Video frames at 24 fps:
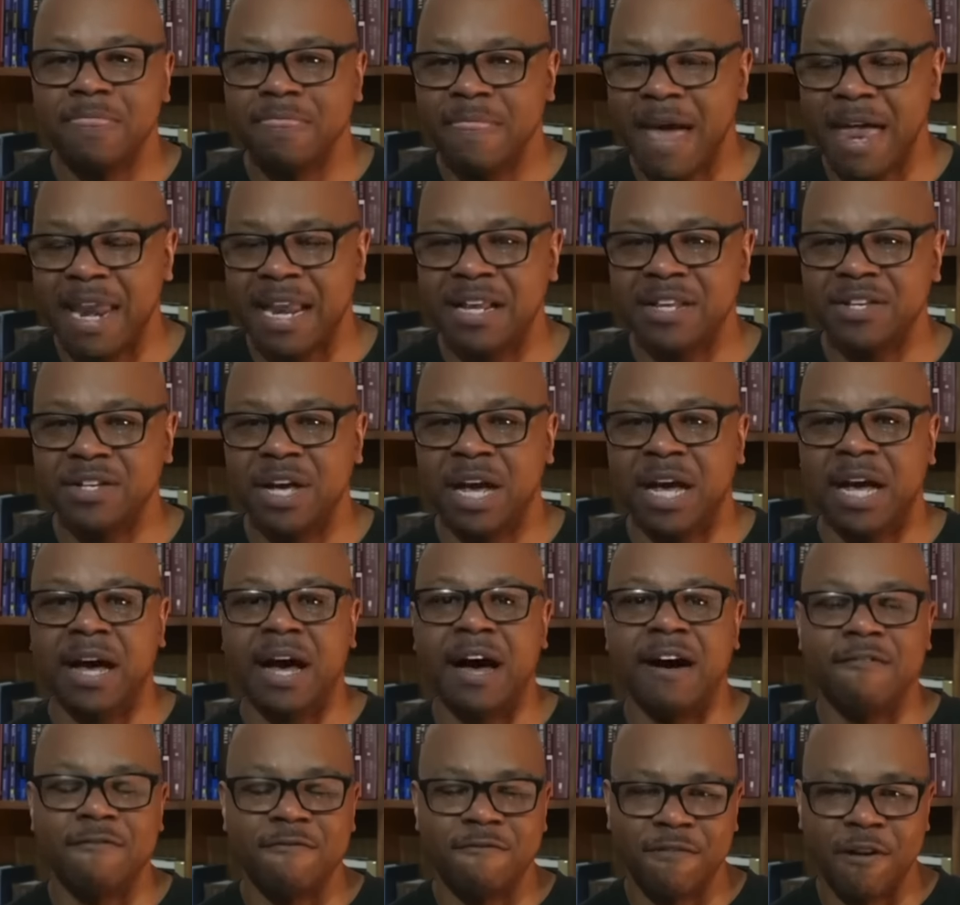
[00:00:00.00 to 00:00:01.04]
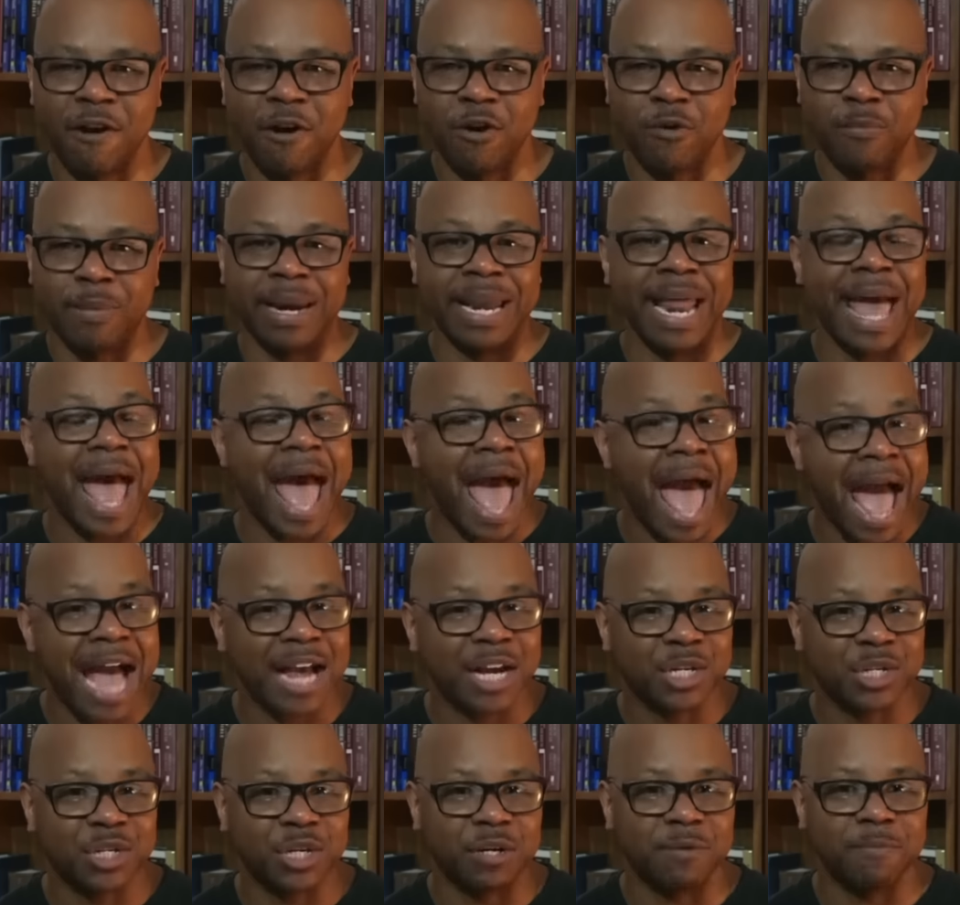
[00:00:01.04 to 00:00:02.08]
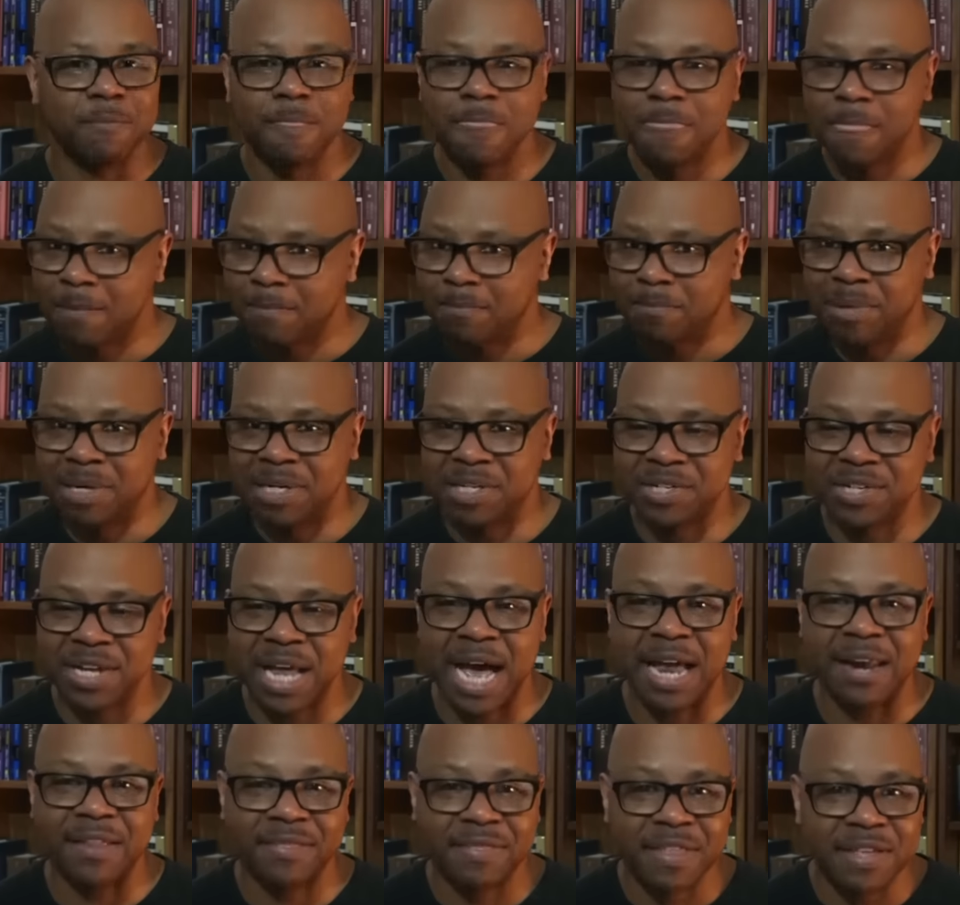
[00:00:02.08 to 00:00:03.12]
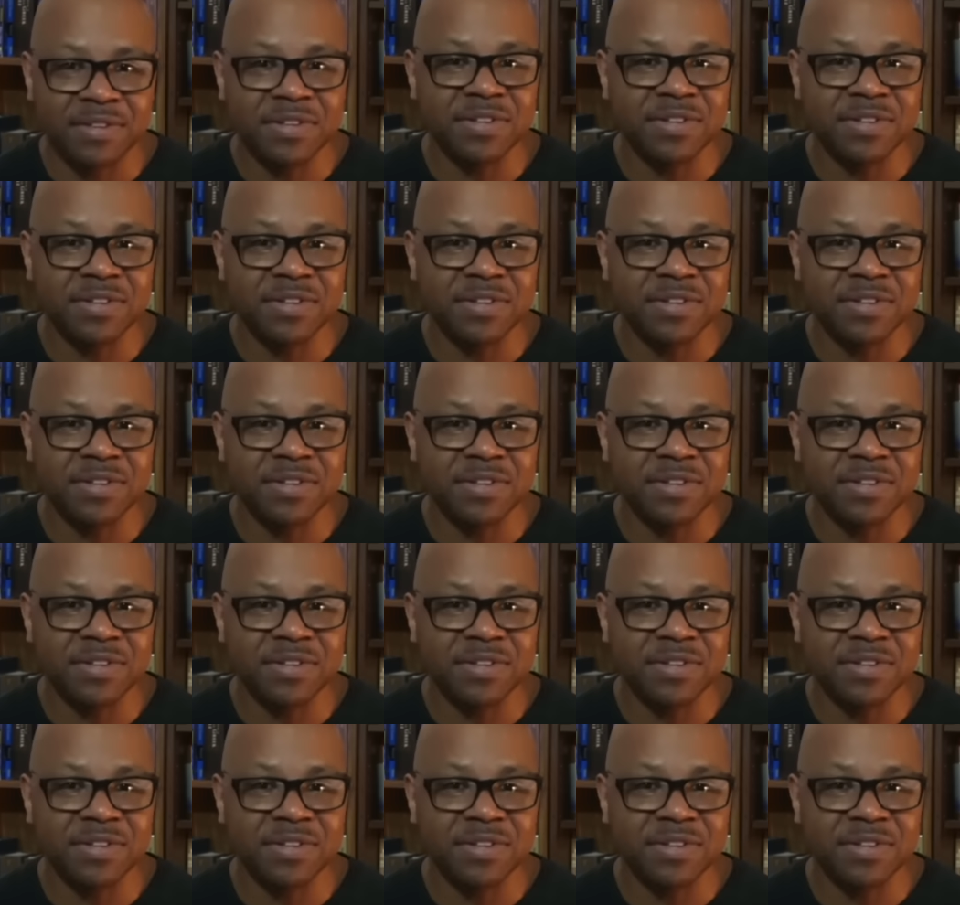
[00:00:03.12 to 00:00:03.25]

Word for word: that it's a, a verb, an action, but it's not.